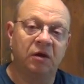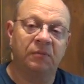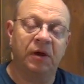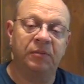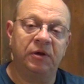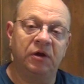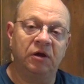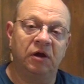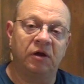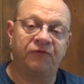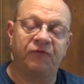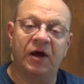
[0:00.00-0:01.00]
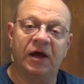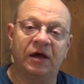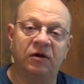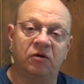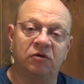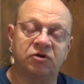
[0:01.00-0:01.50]
Maybe fry
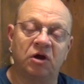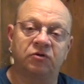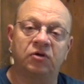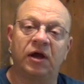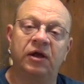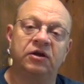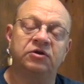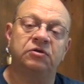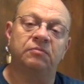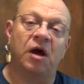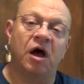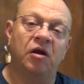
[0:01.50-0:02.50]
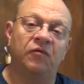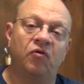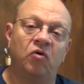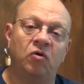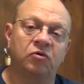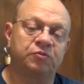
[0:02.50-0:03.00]
it or saute it in some olive
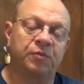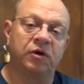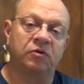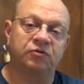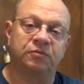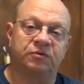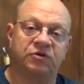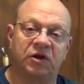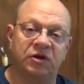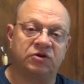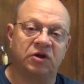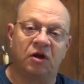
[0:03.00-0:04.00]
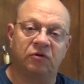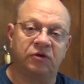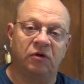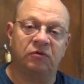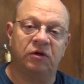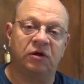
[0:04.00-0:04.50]
oil, sprinkle some sea salt
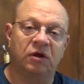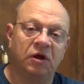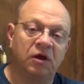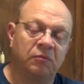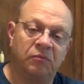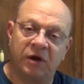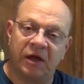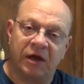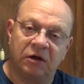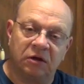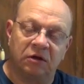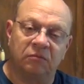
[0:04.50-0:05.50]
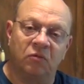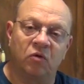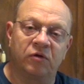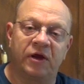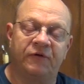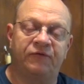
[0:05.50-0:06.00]
on it, bring out a little more
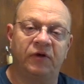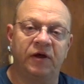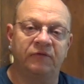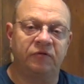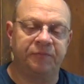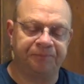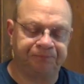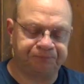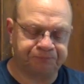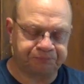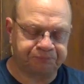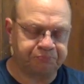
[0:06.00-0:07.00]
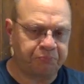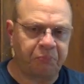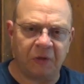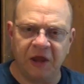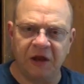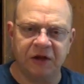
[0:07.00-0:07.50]
of that flavor.
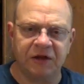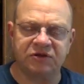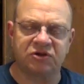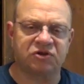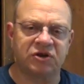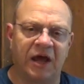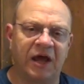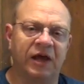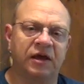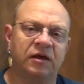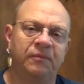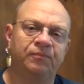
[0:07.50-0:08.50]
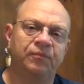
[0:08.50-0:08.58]
Eat it as a snack.